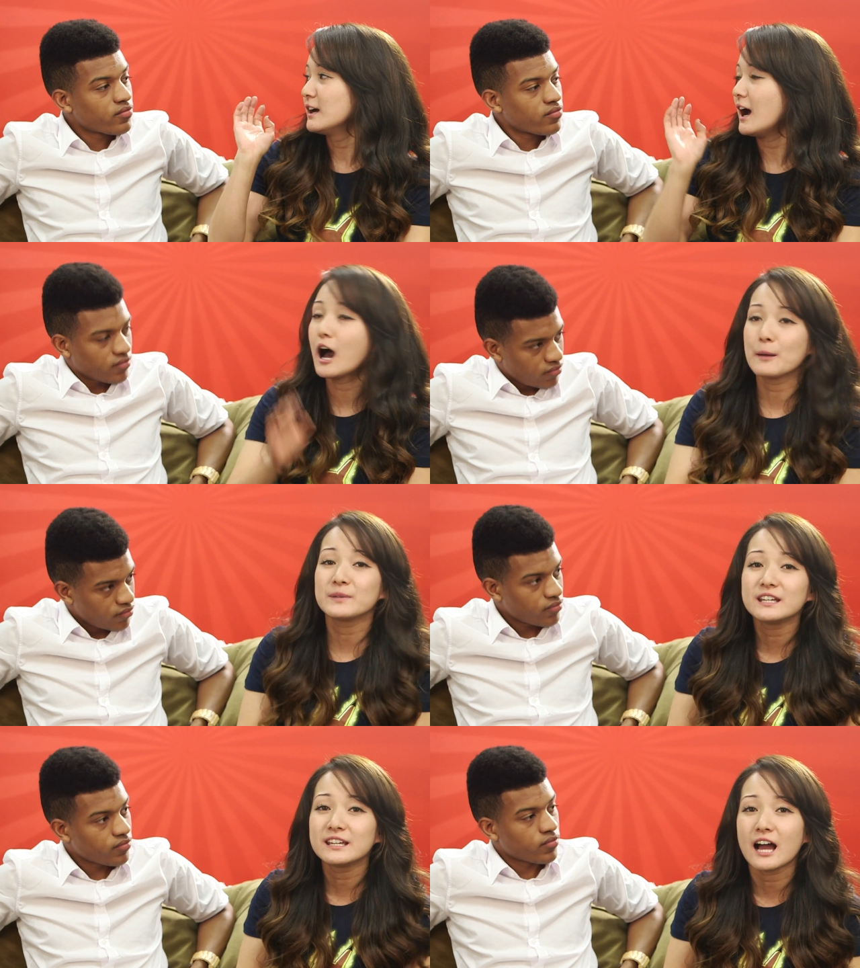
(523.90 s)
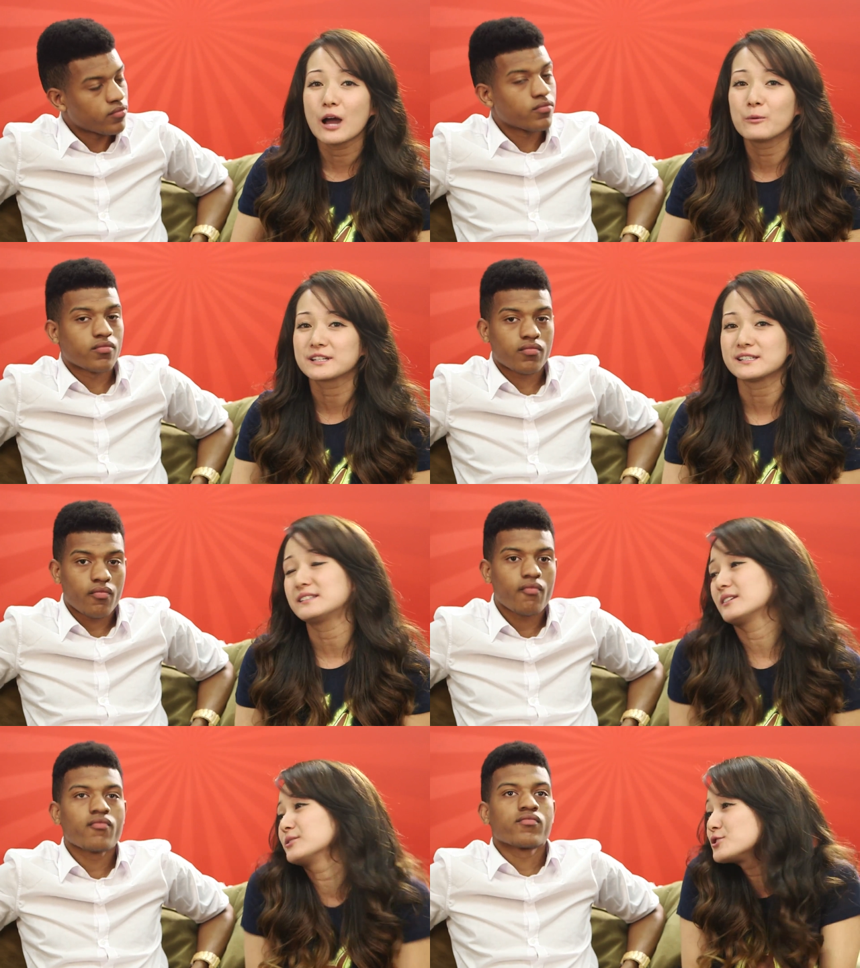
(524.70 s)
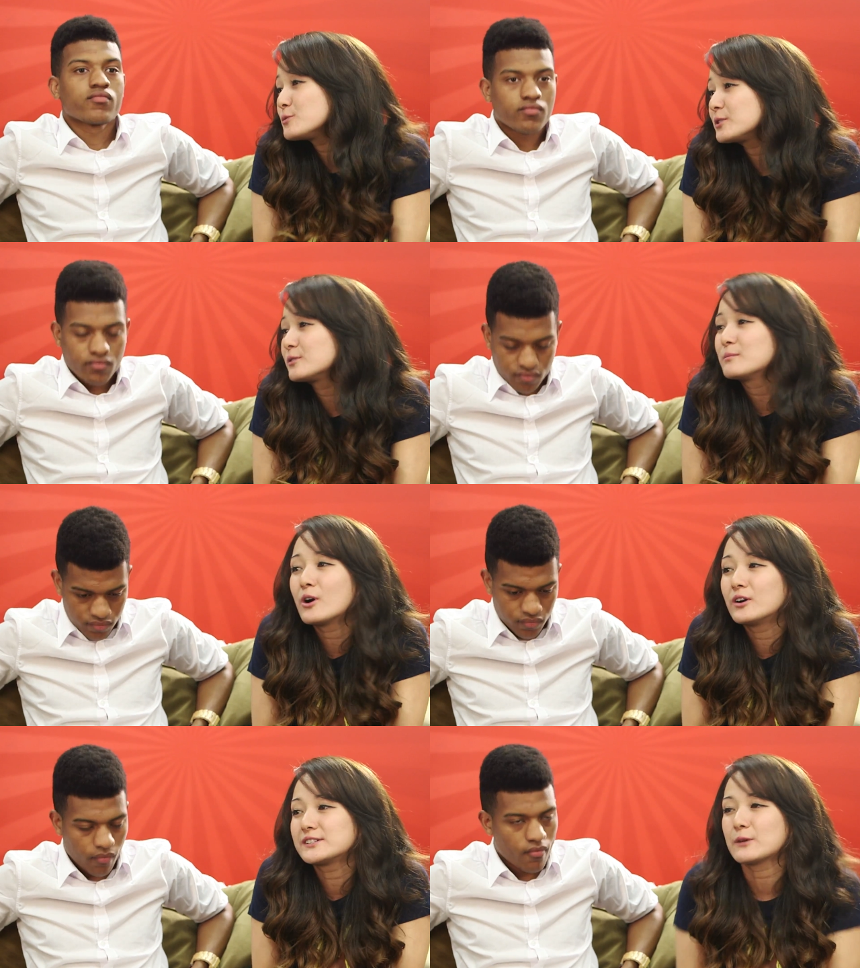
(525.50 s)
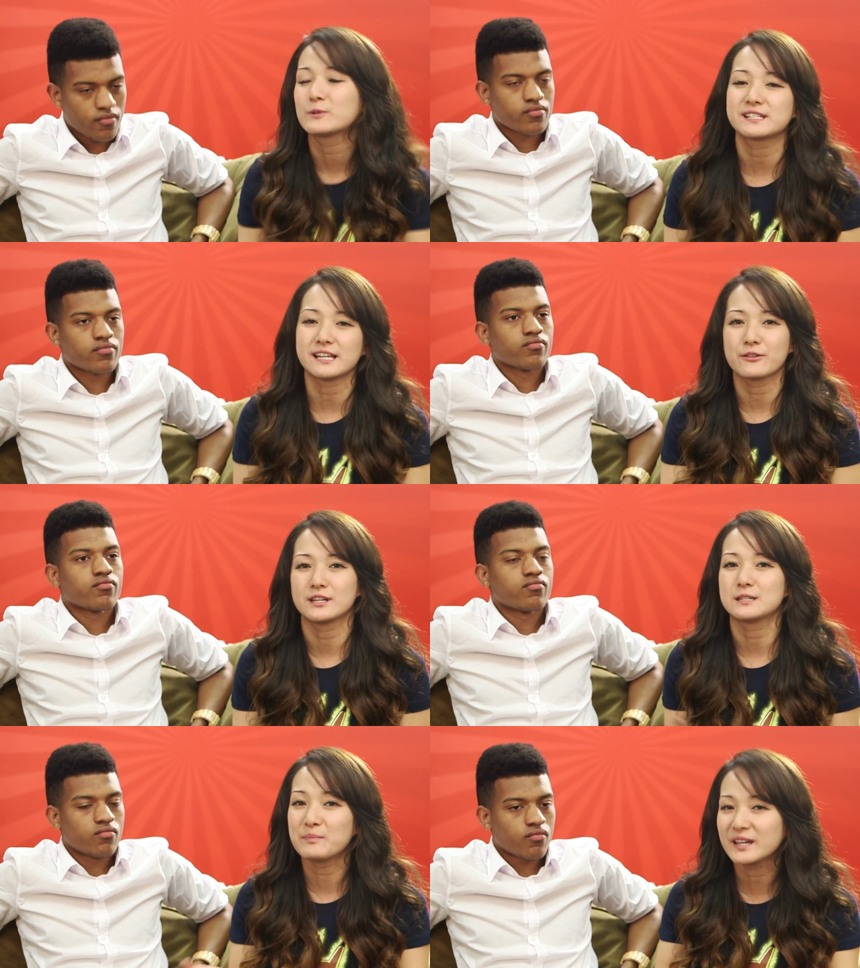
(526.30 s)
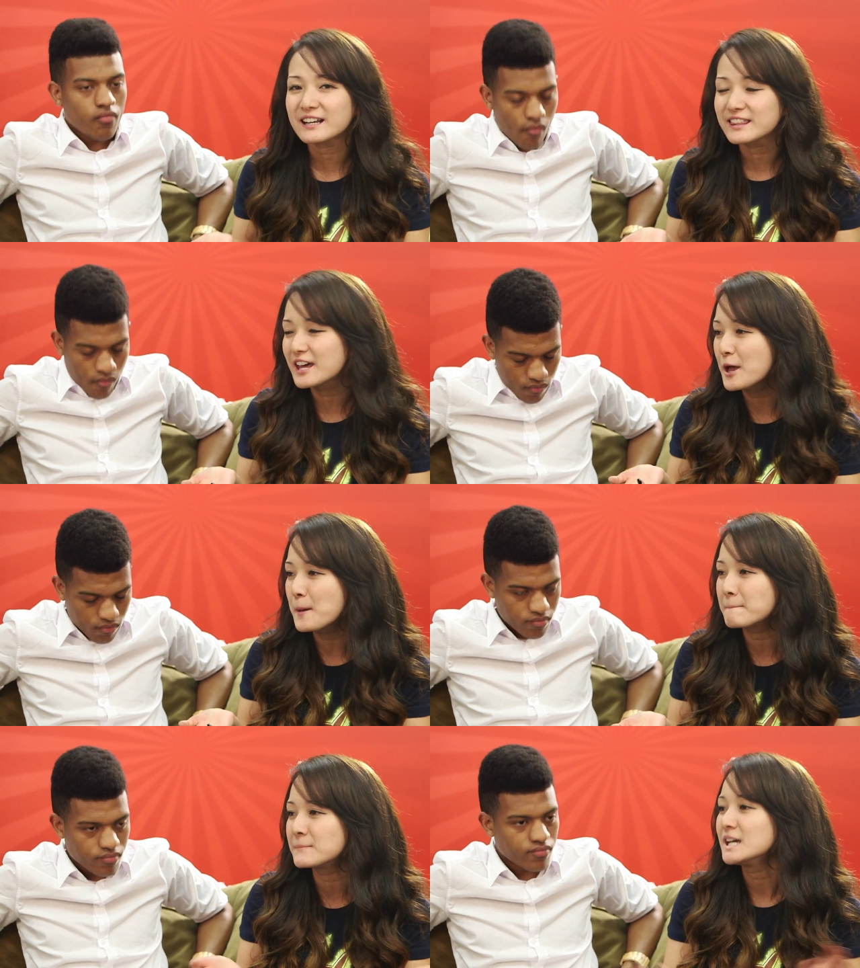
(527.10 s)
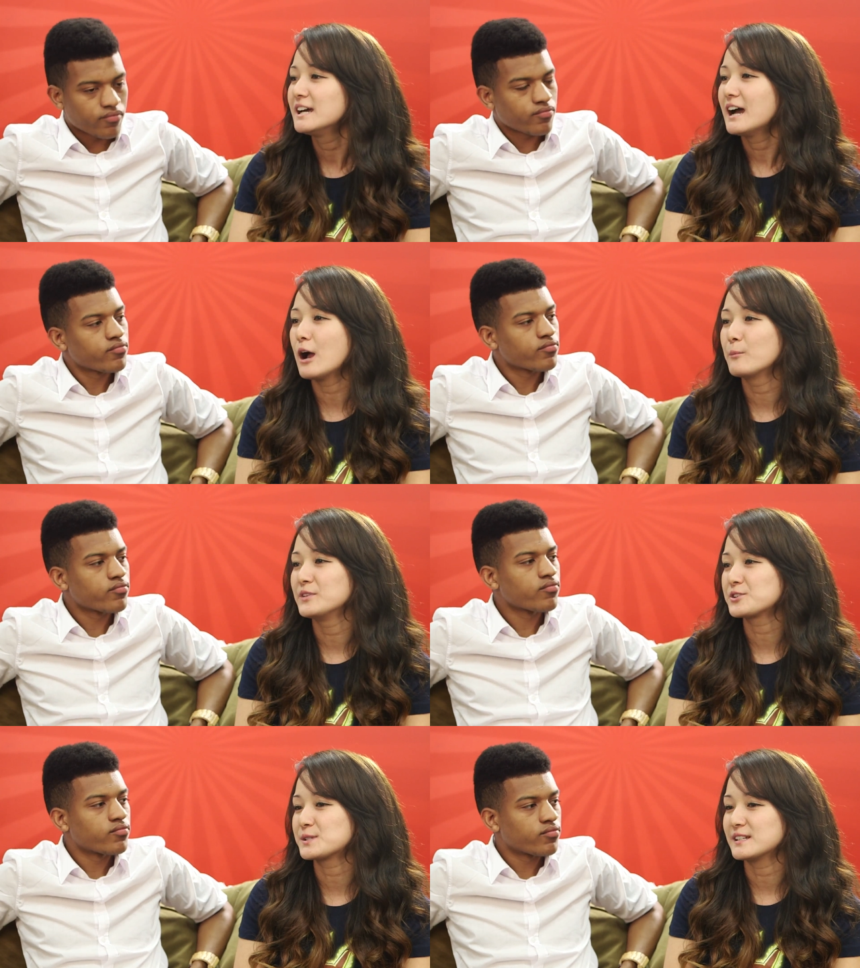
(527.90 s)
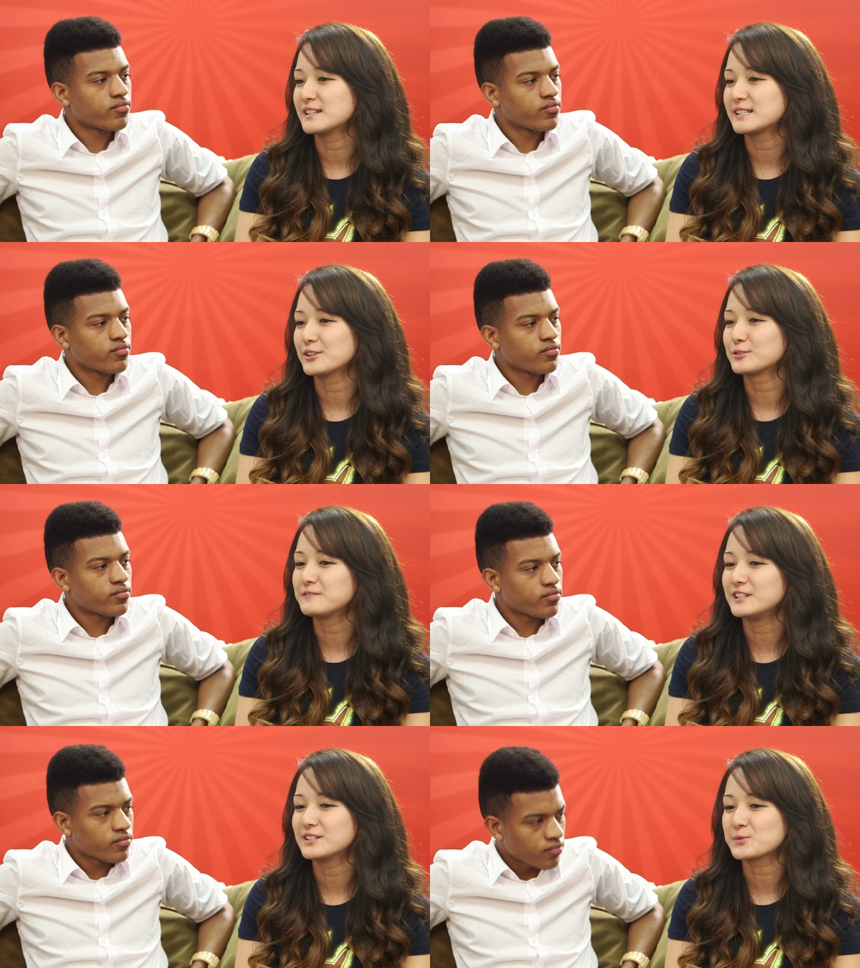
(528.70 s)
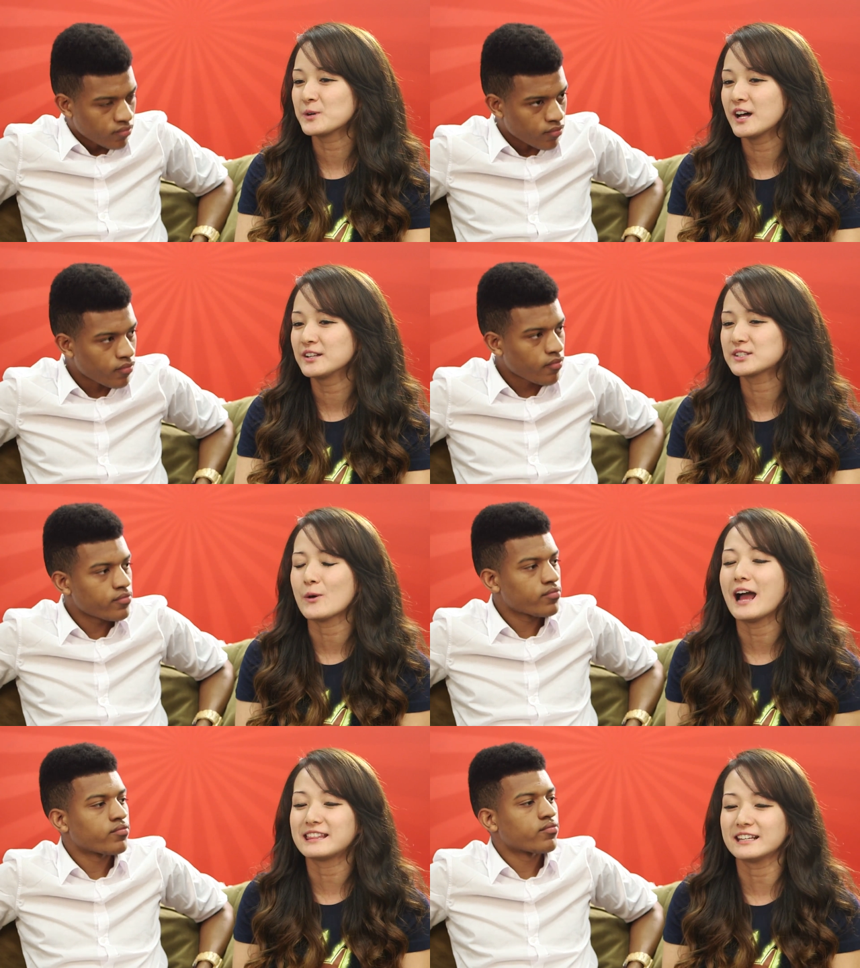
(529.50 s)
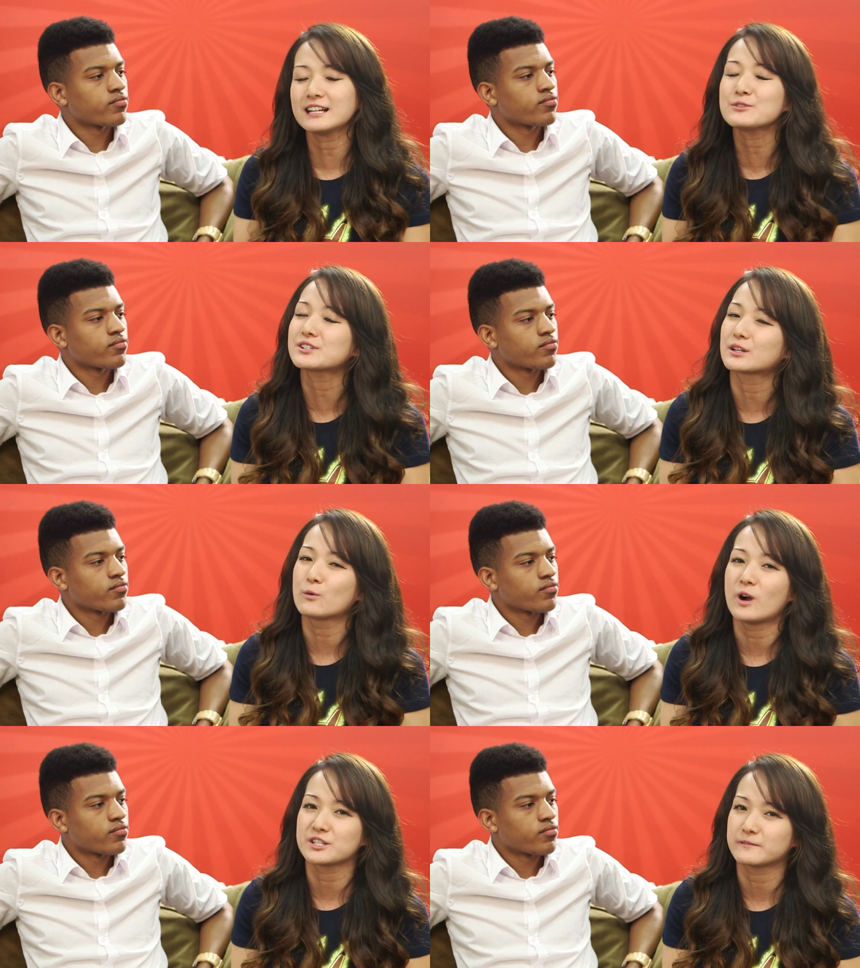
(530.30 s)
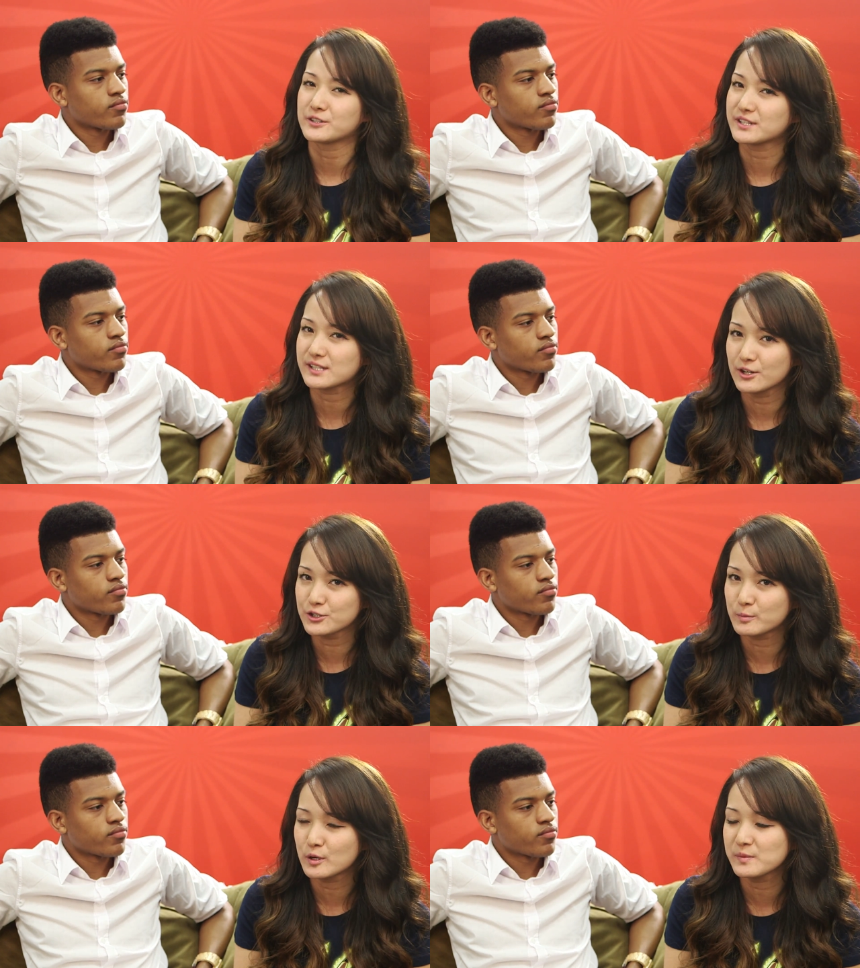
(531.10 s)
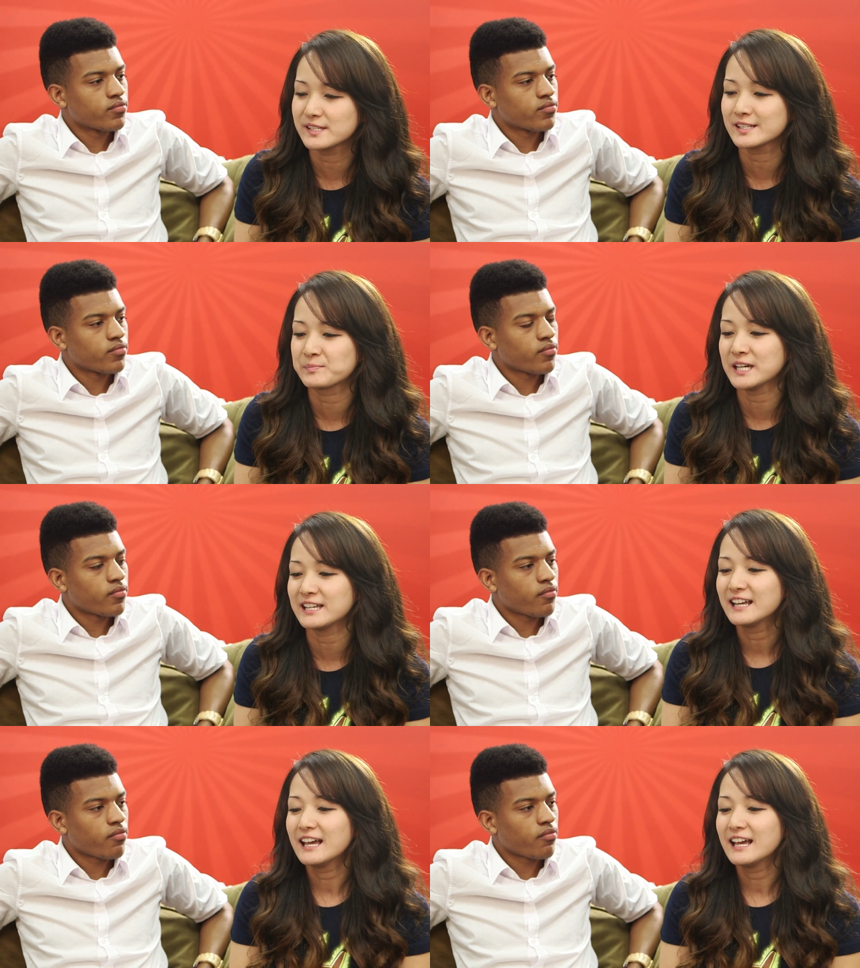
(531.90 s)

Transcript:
Speaker 1: Ami. Mm. I want to see Sailor Jupiter, mm. Mars. I want to see how they depict them. Mm. I'm interested in Sailor V as mm. well. So I think I'm just going to watch it for nostalgia purposes, but